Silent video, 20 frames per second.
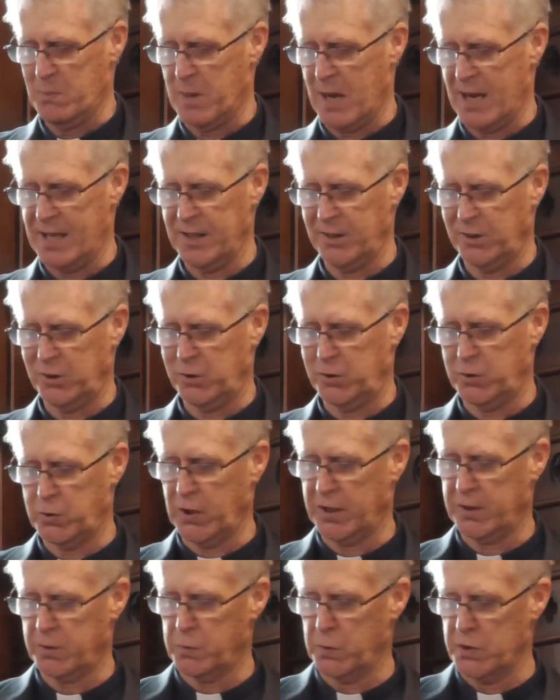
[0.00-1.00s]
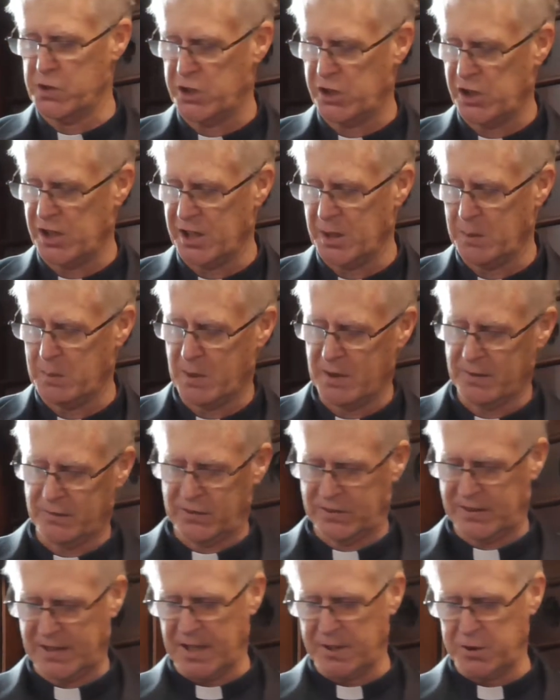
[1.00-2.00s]
by a strict regime of
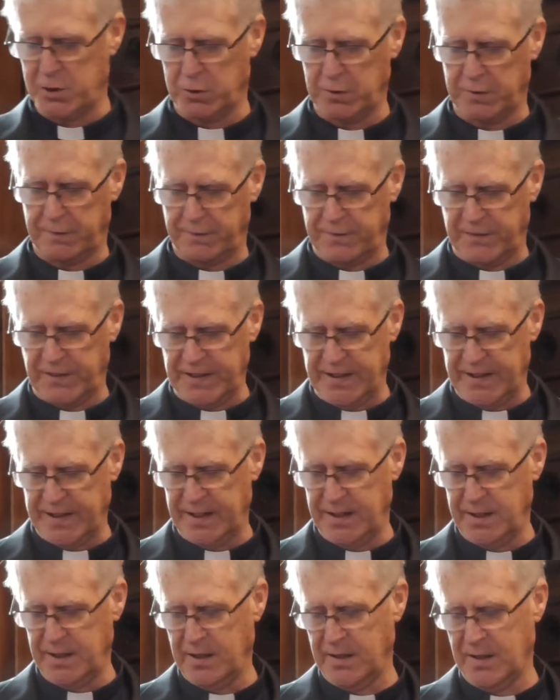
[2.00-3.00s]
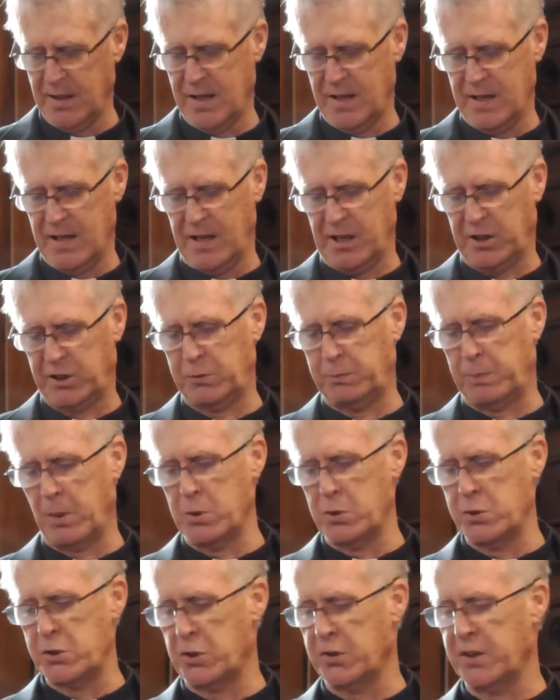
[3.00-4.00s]
scheduled feeding,
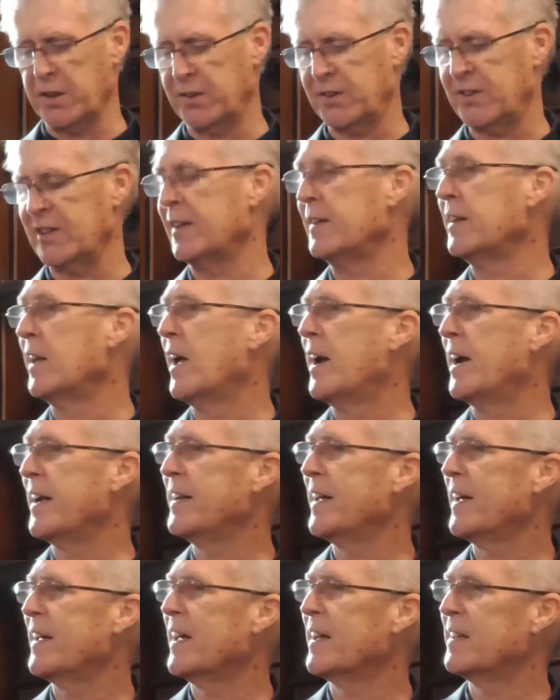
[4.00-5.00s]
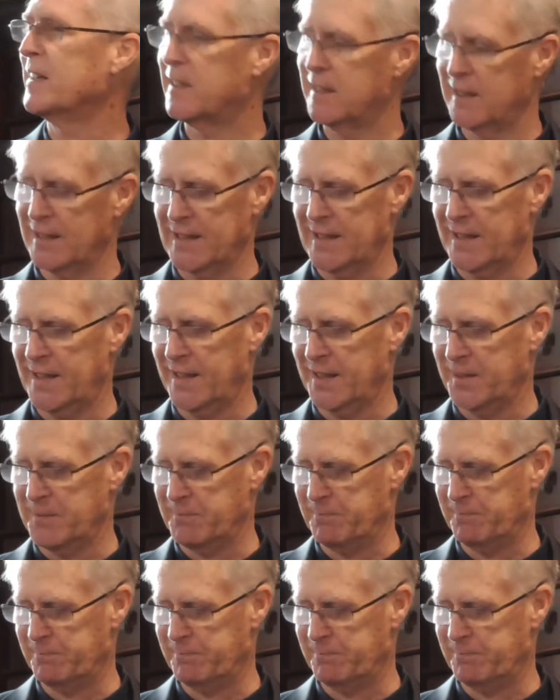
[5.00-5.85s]
exposure to sunlight, and cleaning.